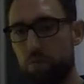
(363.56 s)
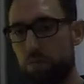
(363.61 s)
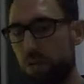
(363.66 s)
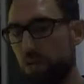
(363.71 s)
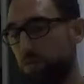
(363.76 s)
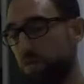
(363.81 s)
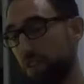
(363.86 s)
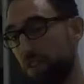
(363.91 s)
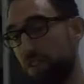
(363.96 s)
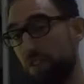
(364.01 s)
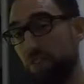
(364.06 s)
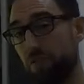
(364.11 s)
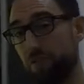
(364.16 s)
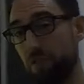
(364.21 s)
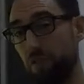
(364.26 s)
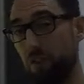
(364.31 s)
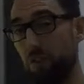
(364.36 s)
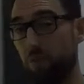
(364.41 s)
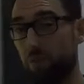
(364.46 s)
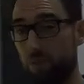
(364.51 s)
well, first of
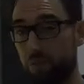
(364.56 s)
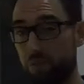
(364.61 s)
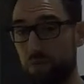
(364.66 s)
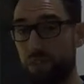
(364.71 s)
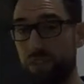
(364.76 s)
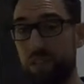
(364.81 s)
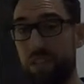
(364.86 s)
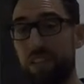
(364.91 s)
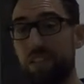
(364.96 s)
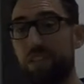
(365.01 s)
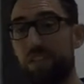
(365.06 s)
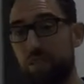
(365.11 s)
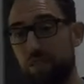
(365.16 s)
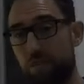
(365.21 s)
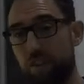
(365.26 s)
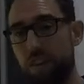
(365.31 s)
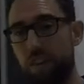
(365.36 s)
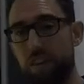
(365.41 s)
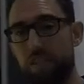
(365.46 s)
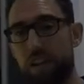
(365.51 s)
all, there's less stuff
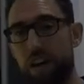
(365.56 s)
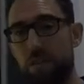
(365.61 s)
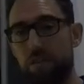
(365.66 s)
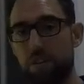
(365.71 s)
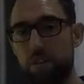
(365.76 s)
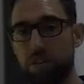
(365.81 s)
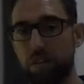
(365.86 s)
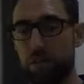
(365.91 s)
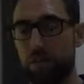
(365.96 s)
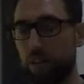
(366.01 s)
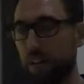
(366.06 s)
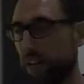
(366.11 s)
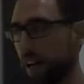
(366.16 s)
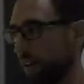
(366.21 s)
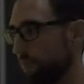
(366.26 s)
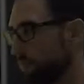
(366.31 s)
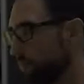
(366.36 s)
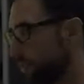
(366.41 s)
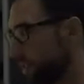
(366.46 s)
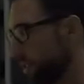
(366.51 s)
in the ground in the
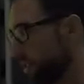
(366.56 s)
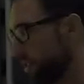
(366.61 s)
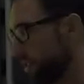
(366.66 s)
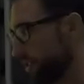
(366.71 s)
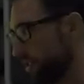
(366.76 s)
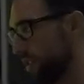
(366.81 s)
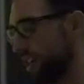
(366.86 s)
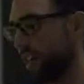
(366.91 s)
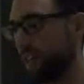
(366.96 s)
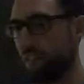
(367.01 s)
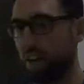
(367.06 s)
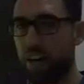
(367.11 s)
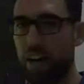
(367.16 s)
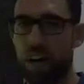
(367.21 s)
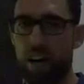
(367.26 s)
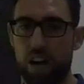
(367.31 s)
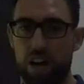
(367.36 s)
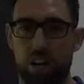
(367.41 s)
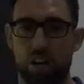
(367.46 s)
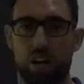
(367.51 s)
UK because they
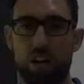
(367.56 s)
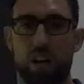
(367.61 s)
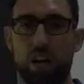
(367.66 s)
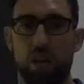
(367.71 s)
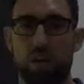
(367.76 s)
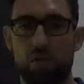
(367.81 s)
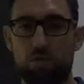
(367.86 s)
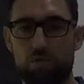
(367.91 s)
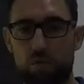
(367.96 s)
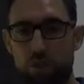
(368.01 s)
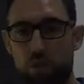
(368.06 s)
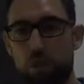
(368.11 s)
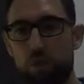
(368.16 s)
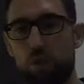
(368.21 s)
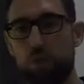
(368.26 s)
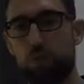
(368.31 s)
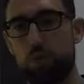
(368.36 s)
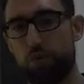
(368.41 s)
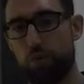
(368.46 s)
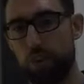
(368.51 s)
are
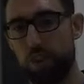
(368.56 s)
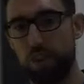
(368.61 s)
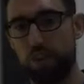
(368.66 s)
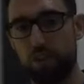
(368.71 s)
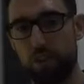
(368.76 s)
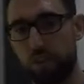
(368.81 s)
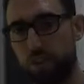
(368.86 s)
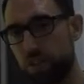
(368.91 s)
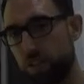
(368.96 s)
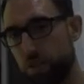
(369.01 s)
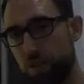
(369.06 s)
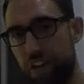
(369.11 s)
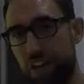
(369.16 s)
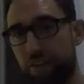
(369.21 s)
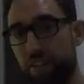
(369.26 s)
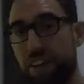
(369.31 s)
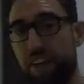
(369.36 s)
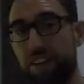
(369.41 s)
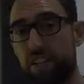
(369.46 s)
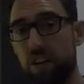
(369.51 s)
renewable resources. We
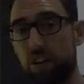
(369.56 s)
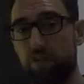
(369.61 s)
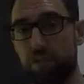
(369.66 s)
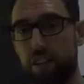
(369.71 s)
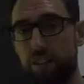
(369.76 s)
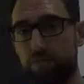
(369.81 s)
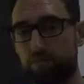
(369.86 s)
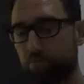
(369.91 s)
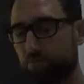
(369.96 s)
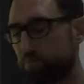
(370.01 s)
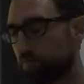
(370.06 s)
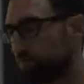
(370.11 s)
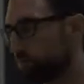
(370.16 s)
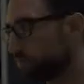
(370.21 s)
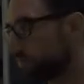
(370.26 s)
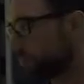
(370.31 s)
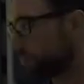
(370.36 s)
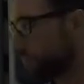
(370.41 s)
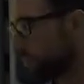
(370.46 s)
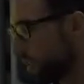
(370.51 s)
have less of it.
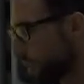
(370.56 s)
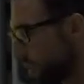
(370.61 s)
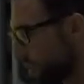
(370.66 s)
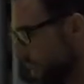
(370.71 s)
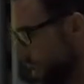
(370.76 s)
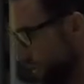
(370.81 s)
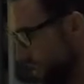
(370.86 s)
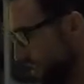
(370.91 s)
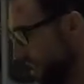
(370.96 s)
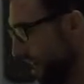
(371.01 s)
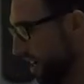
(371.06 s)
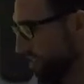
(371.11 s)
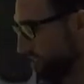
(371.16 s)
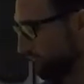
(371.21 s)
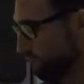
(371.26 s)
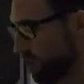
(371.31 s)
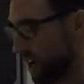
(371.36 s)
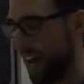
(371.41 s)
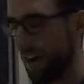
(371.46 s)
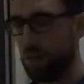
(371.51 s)
So we're starting to
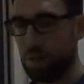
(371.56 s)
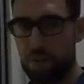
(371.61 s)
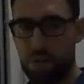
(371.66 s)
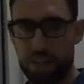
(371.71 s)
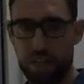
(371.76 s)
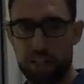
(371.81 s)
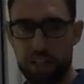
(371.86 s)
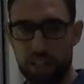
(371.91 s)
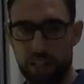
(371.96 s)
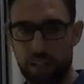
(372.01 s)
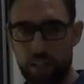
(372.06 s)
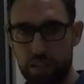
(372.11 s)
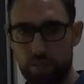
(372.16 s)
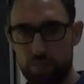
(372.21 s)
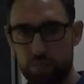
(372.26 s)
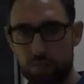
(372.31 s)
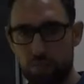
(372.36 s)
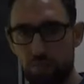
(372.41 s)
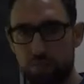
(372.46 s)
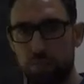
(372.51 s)
run out of these things.
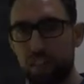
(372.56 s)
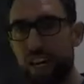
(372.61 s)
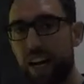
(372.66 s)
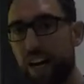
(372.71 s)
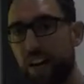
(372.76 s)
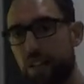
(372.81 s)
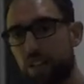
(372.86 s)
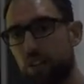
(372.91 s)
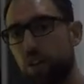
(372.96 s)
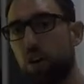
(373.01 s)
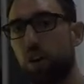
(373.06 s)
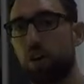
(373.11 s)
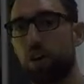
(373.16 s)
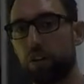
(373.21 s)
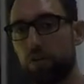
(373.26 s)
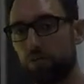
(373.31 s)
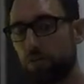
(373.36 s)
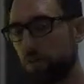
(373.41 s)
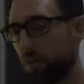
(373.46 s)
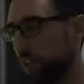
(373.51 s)
Gas,
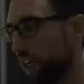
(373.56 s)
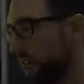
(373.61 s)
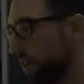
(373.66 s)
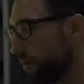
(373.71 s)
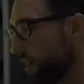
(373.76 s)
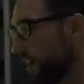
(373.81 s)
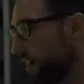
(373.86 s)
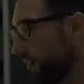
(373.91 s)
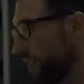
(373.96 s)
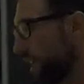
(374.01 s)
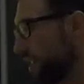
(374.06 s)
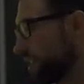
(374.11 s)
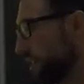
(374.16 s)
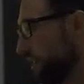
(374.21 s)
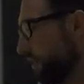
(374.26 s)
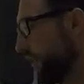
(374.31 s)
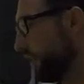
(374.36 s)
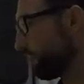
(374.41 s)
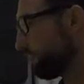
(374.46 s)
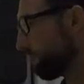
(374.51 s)
oil, yeah, we have less
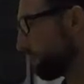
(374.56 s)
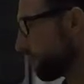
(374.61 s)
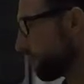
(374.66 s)
of it.